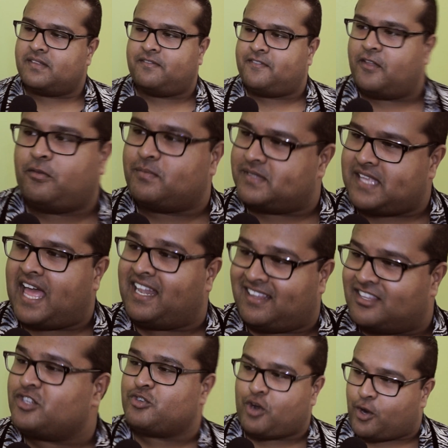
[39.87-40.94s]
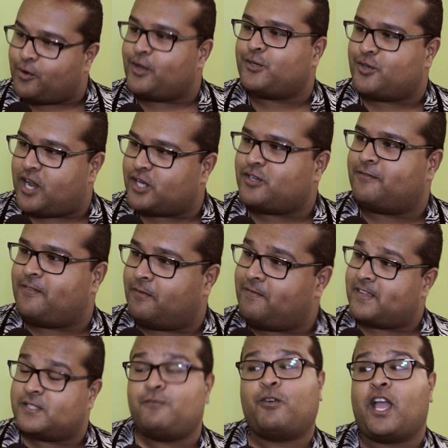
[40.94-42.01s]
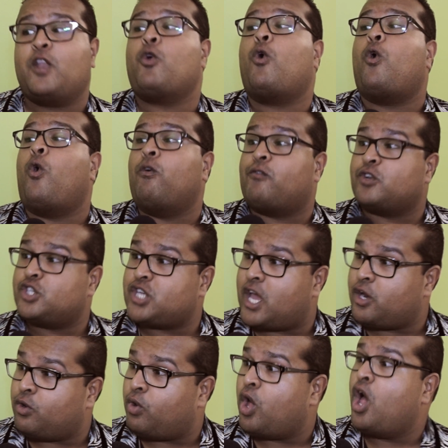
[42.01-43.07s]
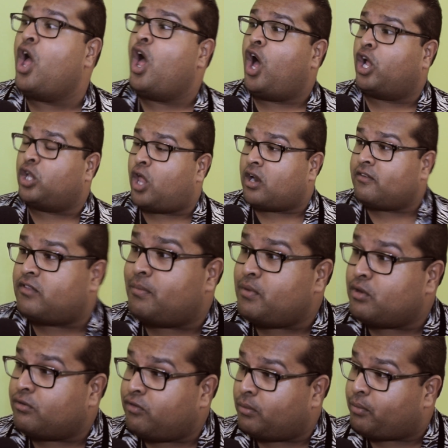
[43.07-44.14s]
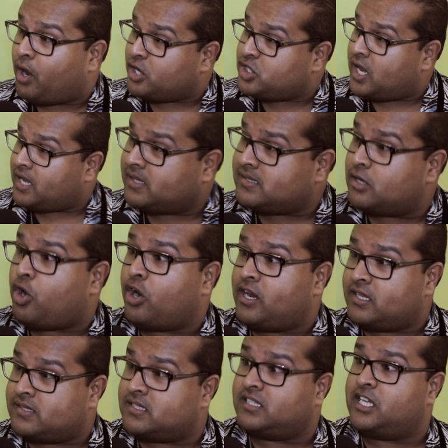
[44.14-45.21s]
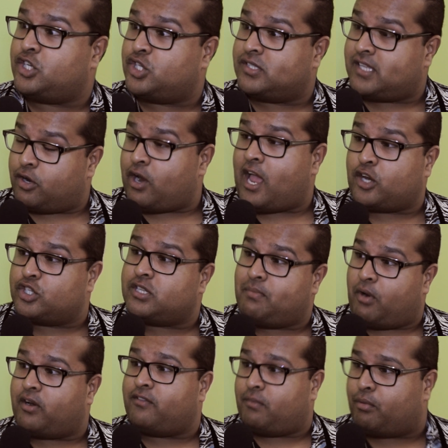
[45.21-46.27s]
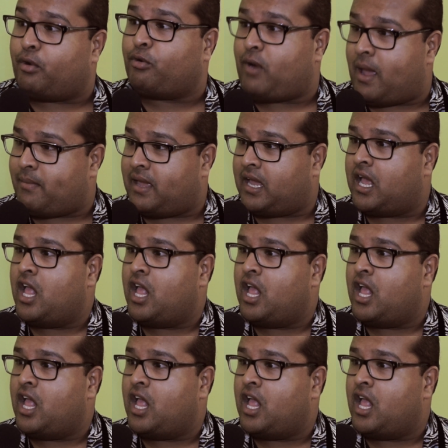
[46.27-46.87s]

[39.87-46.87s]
the films at the Toronto International Film Festival can overshadow a lot of the beautiful projects and art installations that are actually part of the programming.